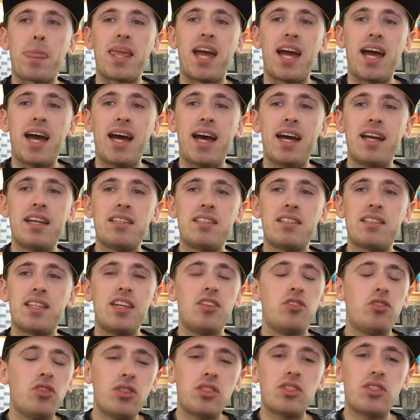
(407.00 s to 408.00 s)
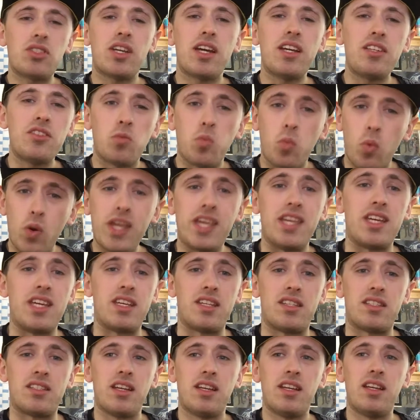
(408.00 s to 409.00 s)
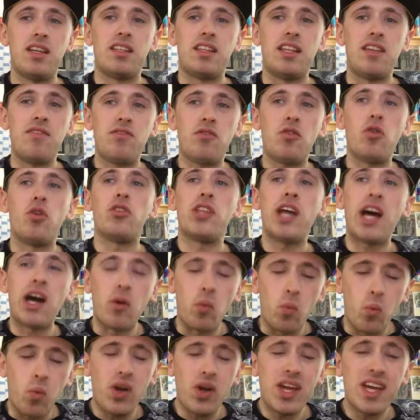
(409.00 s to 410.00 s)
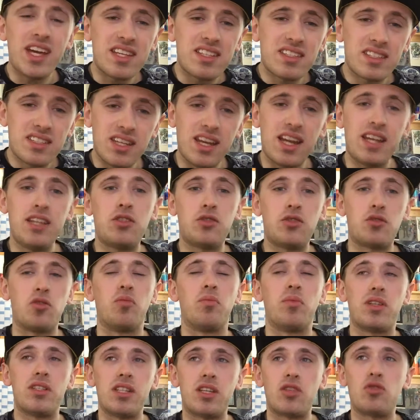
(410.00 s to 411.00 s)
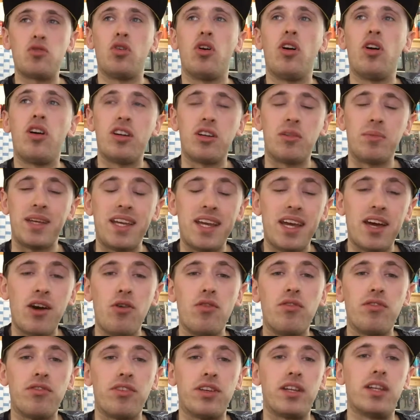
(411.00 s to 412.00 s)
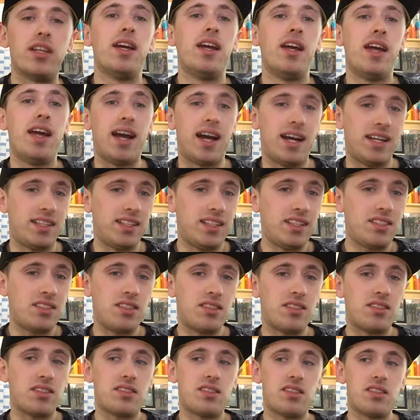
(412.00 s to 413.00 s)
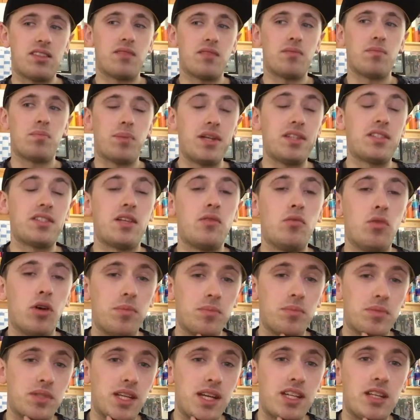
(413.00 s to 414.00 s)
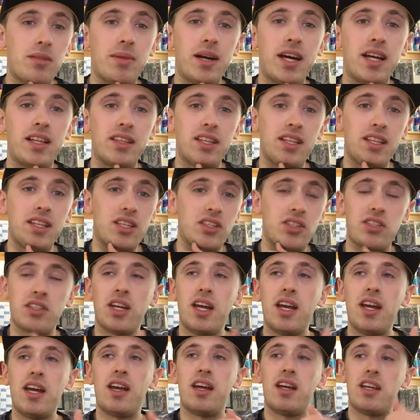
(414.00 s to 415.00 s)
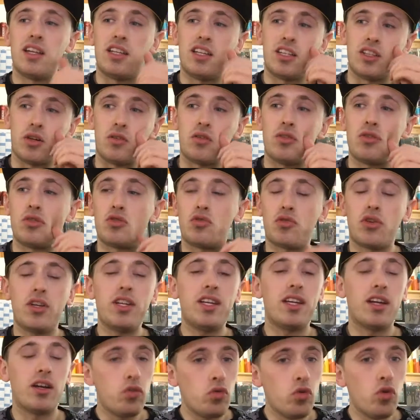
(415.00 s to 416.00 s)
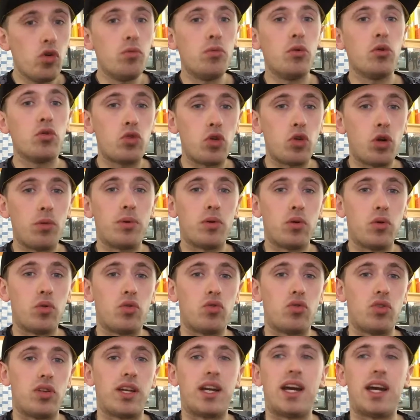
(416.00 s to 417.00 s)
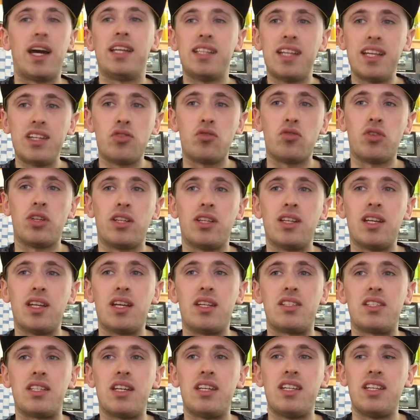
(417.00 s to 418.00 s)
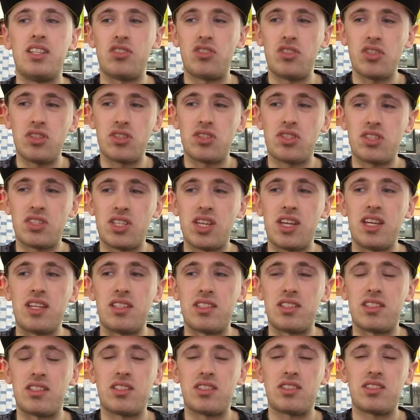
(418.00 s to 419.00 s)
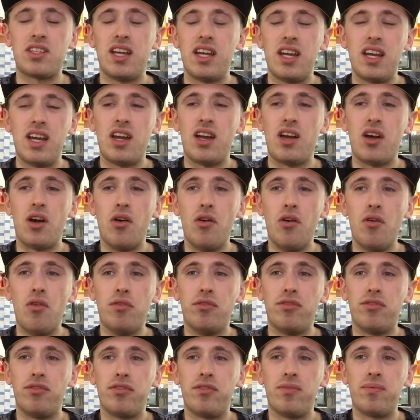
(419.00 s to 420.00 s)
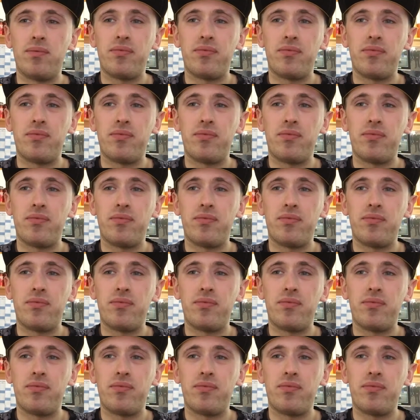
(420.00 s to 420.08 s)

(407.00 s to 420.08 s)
and they just taste weird. They've got that weird taste to them because they're trying to be healthy. And this is basically what I'm saying about this. You know, drink a normal tropical drink and then drink this, and it just tastes of